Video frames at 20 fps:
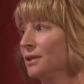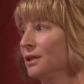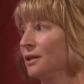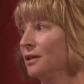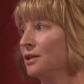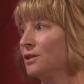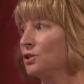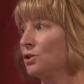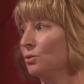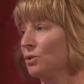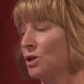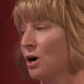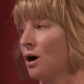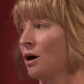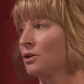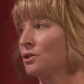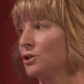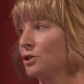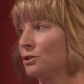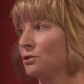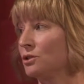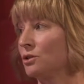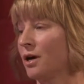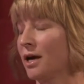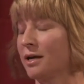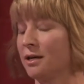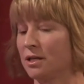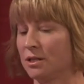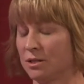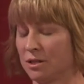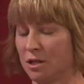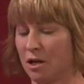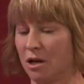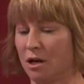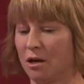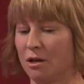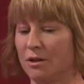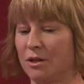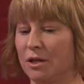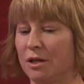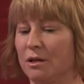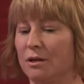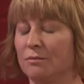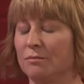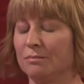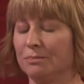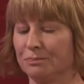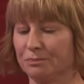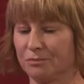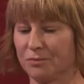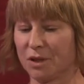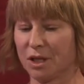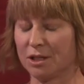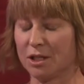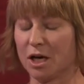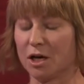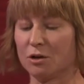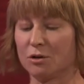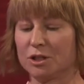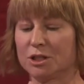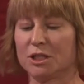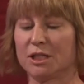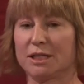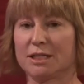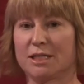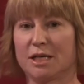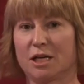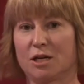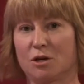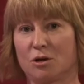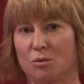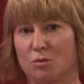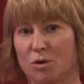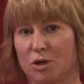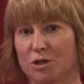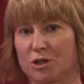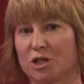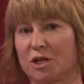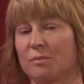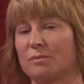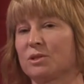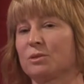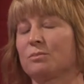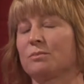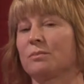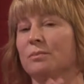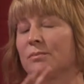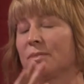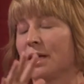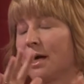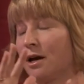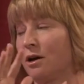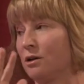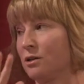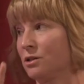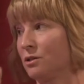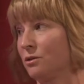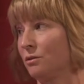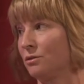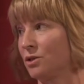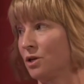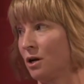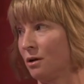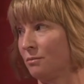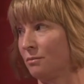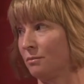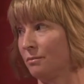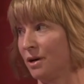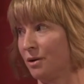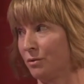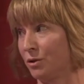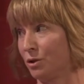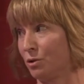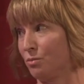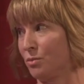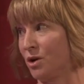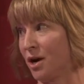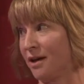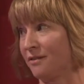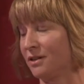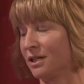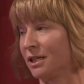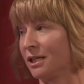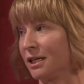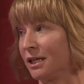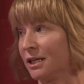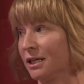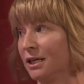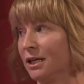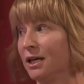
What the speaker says: to talk to. So I saw not only did I take her workshops, but I also met with her privately,